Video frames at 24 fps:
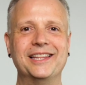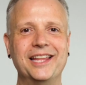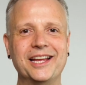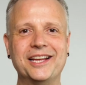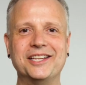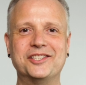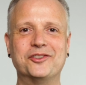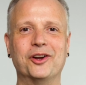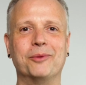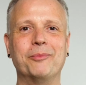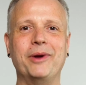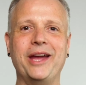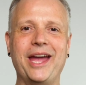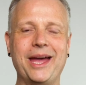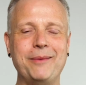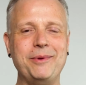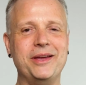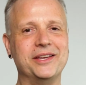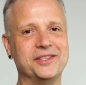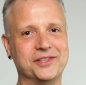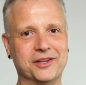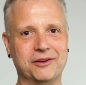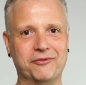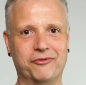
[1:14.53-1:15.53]
Leica Store
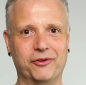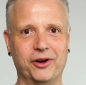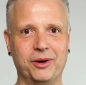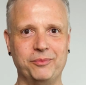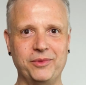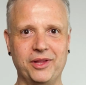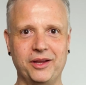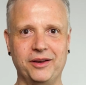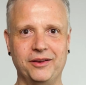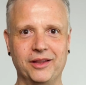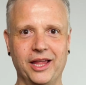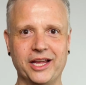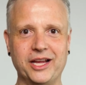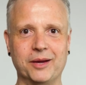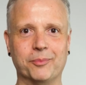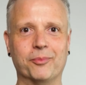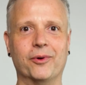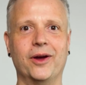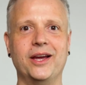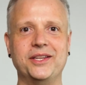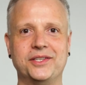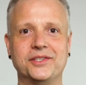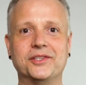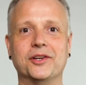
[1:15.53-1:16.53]
Miami has confirmed that Leica
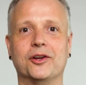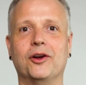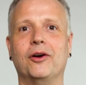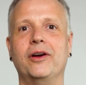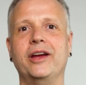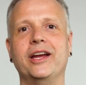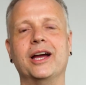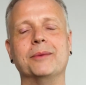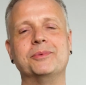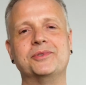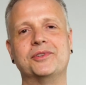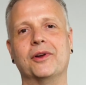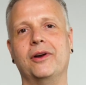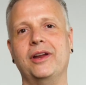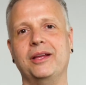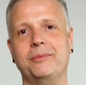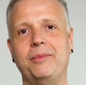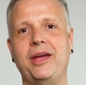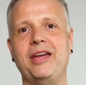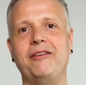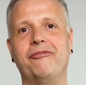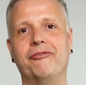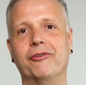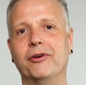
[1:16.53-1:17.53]
prices are going up starting
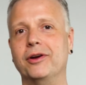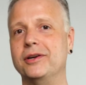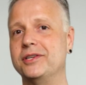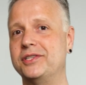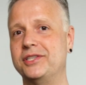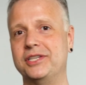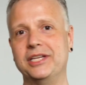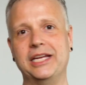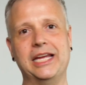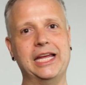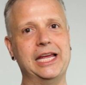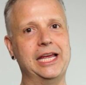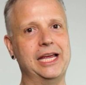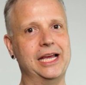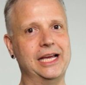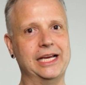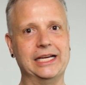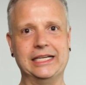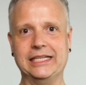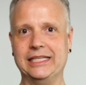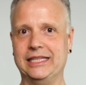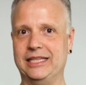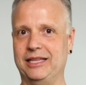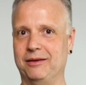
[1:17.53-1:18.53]
May 1st.
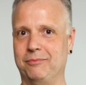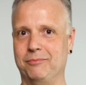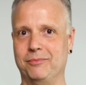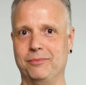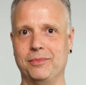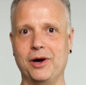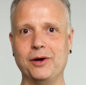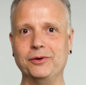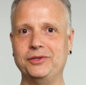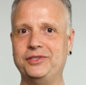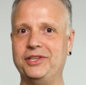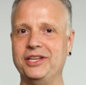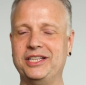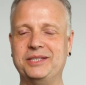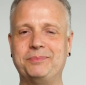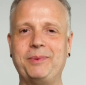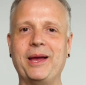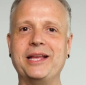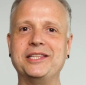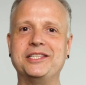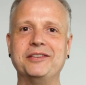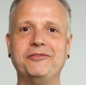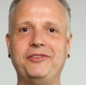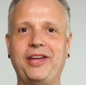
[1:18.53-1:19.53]
The most
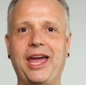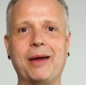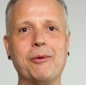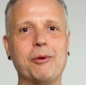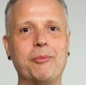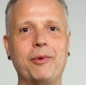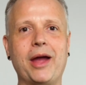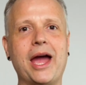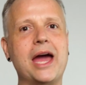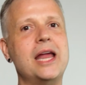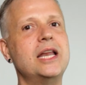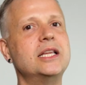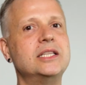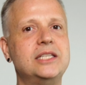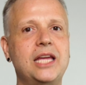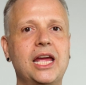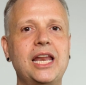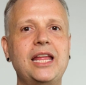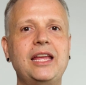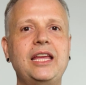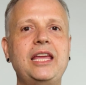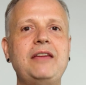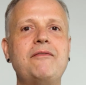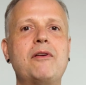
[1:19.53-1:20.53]
expensive camera brand is
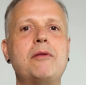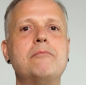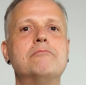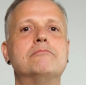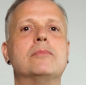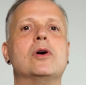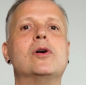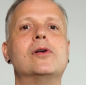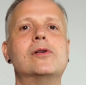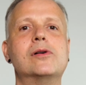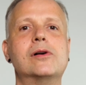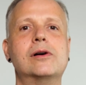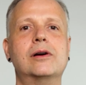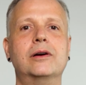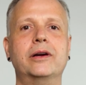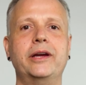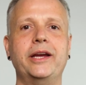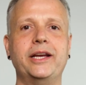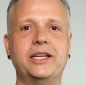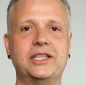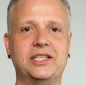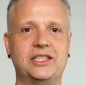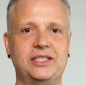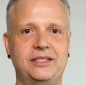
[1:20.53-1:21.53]
getting even more
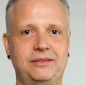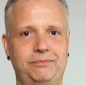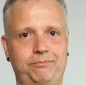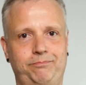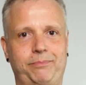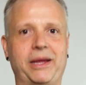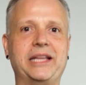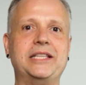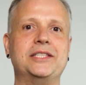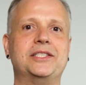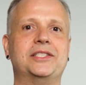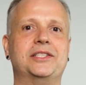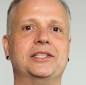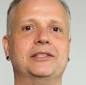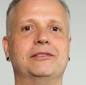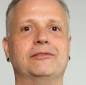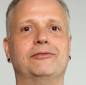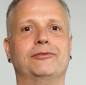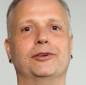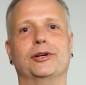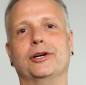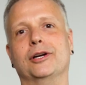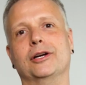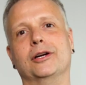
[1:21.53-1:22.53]

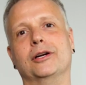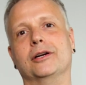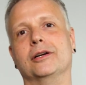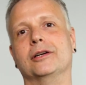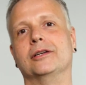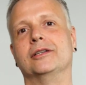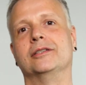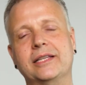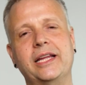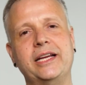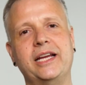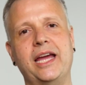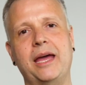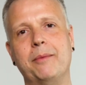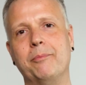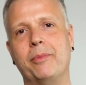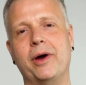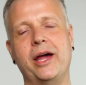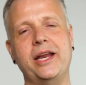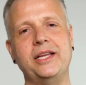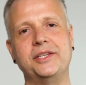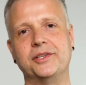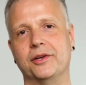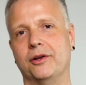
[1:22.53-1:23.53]
expensiver. Leica M
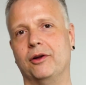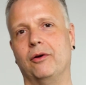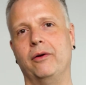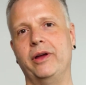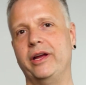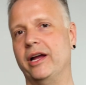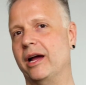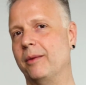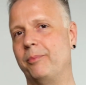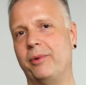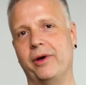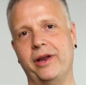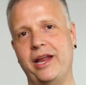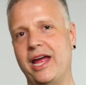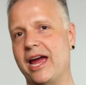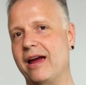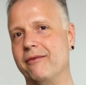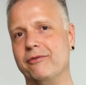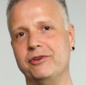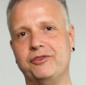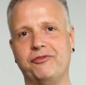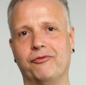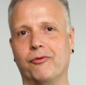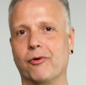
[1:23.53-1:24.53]
bodies are going up on
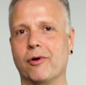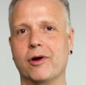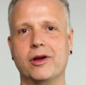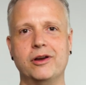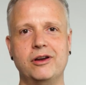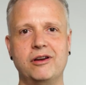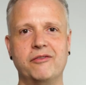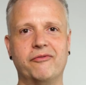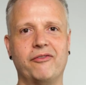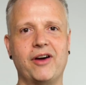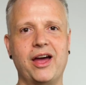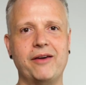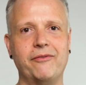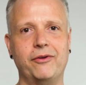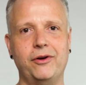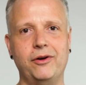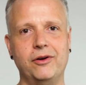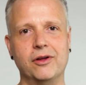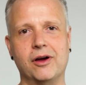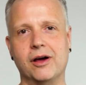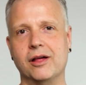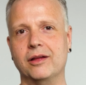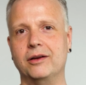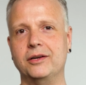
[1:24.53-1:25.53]
average $400 to
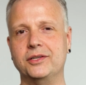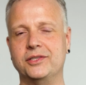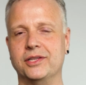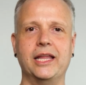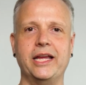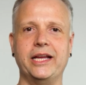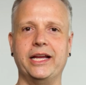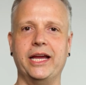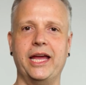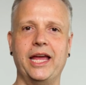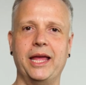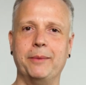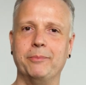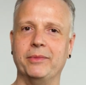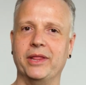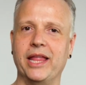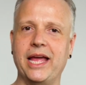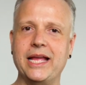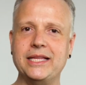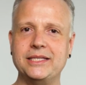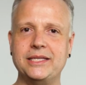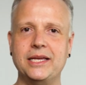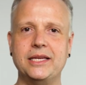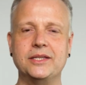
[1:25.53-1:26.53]
$500. Leica M
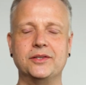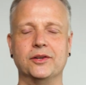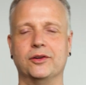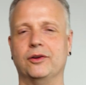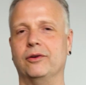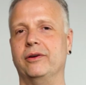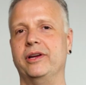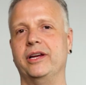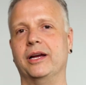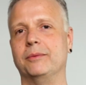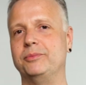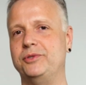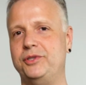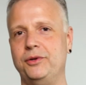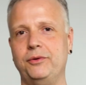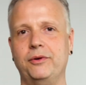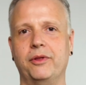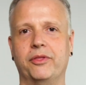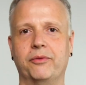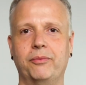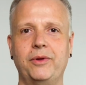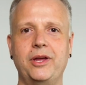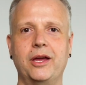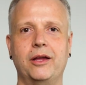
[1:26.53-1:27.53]
lenses are going up $200
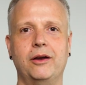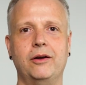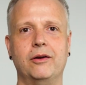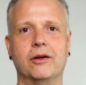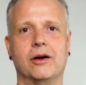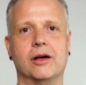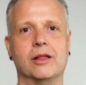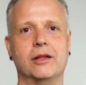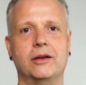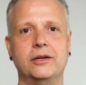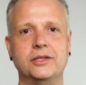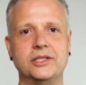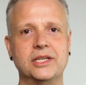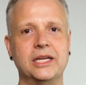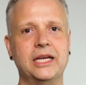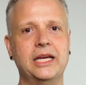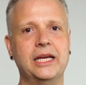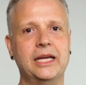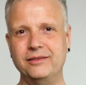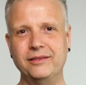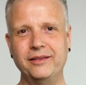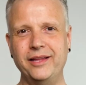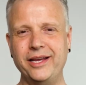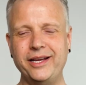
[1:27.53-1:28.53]
to $300.
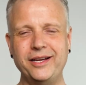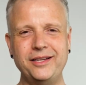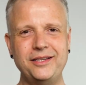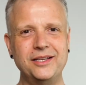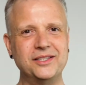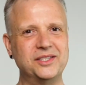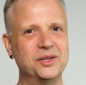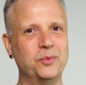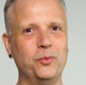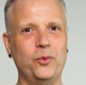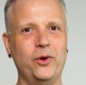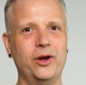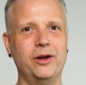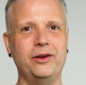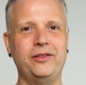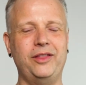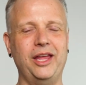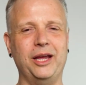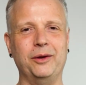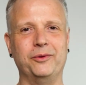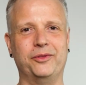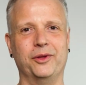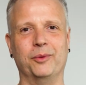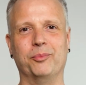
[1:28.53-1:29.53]
Leica does some weird
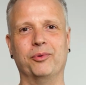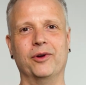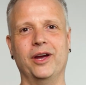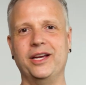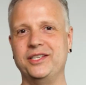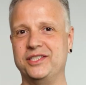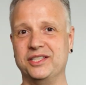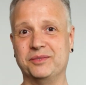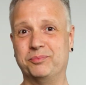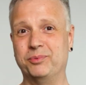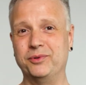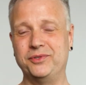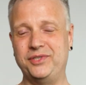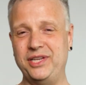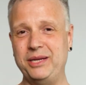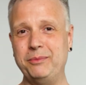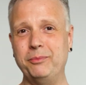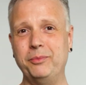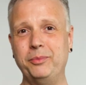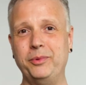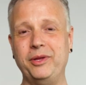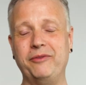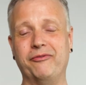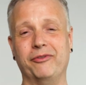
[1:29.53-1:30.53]
thing with their prices,
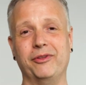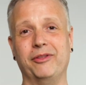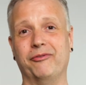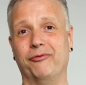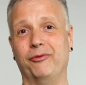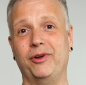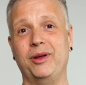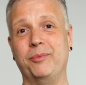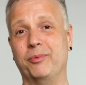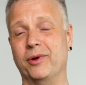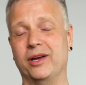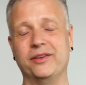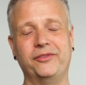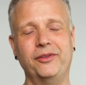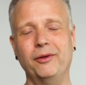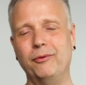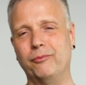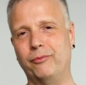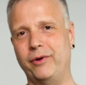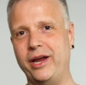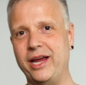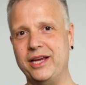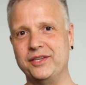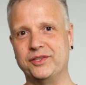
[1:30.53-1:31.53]
presumably for the free press.
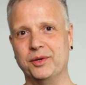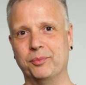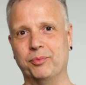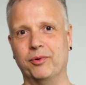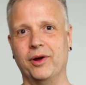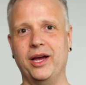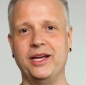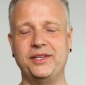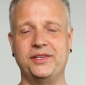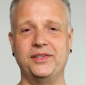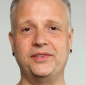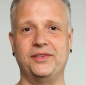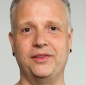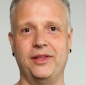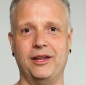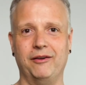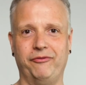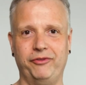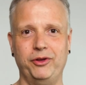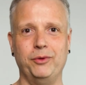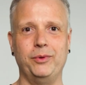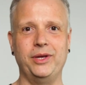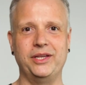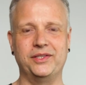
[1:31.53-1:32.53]
They'll raise their prices and then
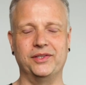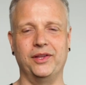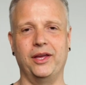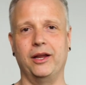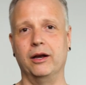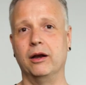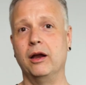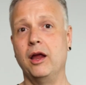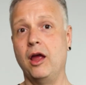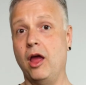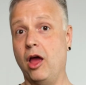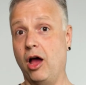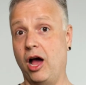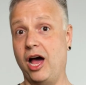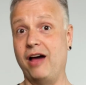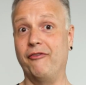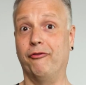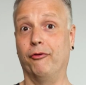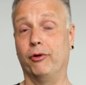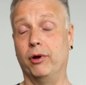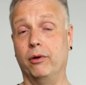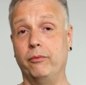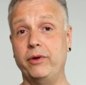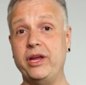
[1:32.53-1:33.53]
a few weeks later
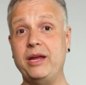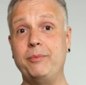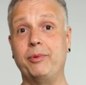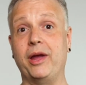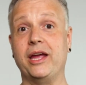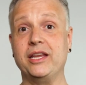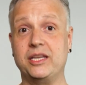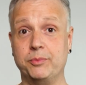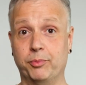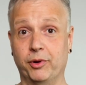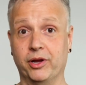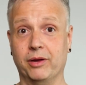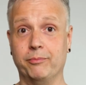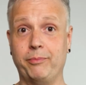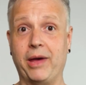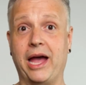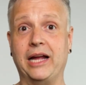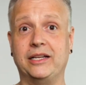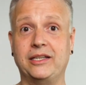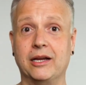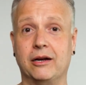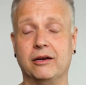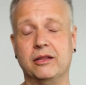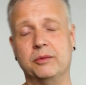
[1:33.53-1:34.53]
offer a rebate to bring them
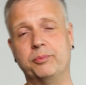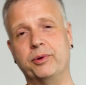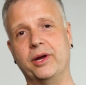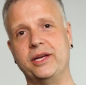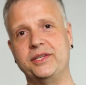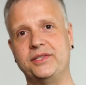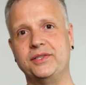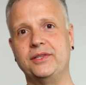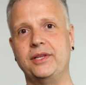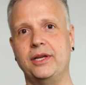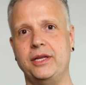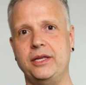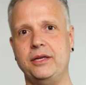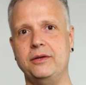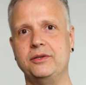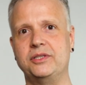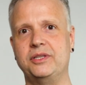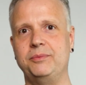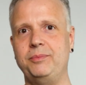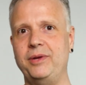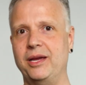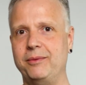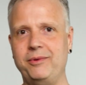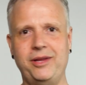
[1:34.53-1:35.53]
back down to the prices that it
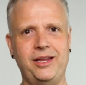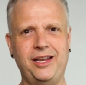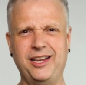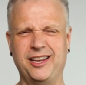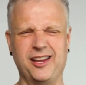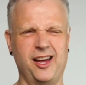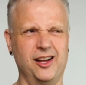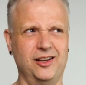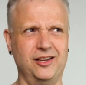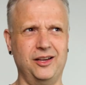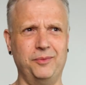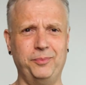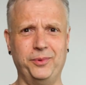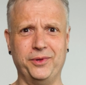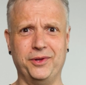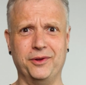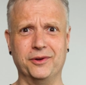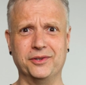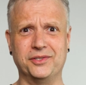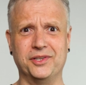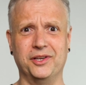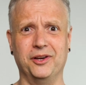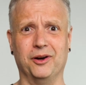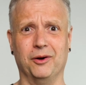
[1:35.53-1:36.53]
used to be. I mean, a couple
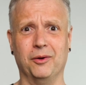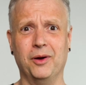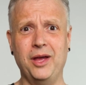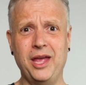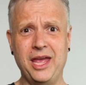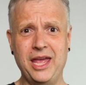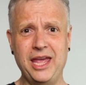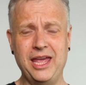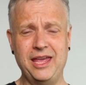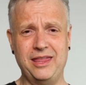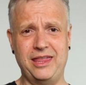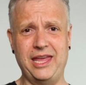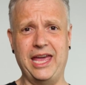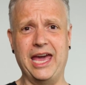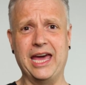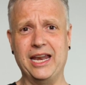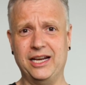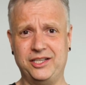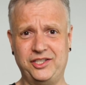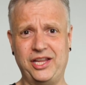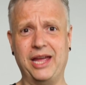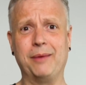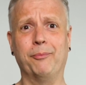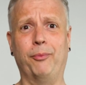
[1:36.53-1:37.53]
years ago, they
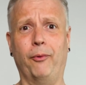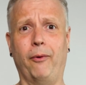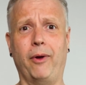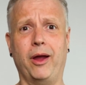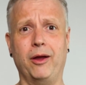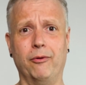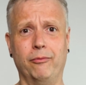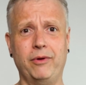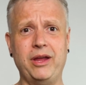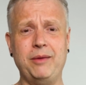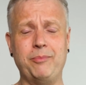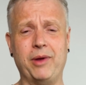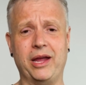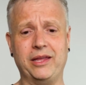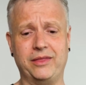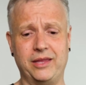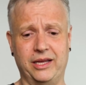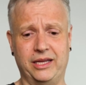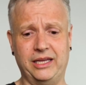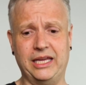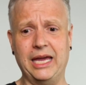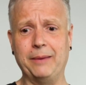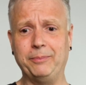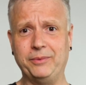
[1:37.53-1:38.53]
had a temporary rebate
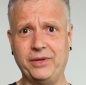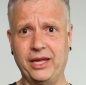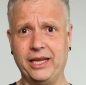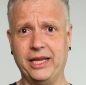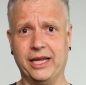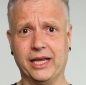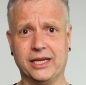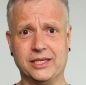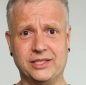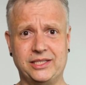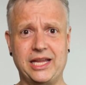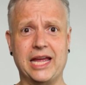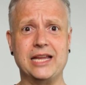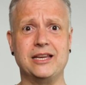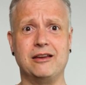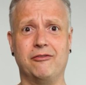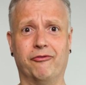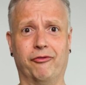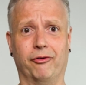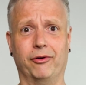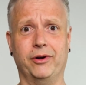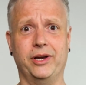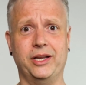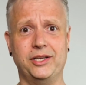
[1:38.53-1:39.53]
that kept getting
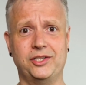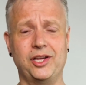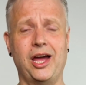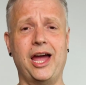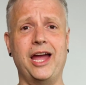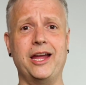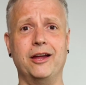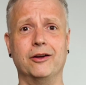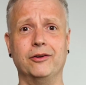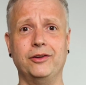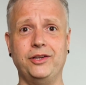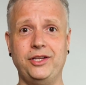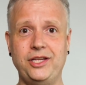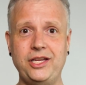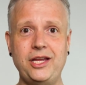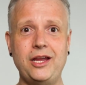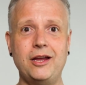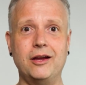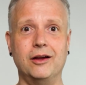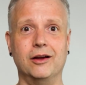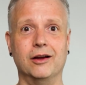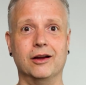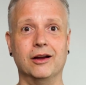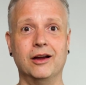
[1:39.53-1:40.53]
extended for an entire
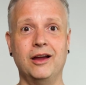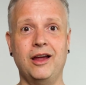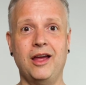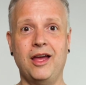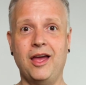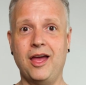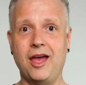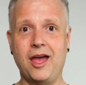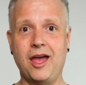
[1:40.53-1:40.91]
year.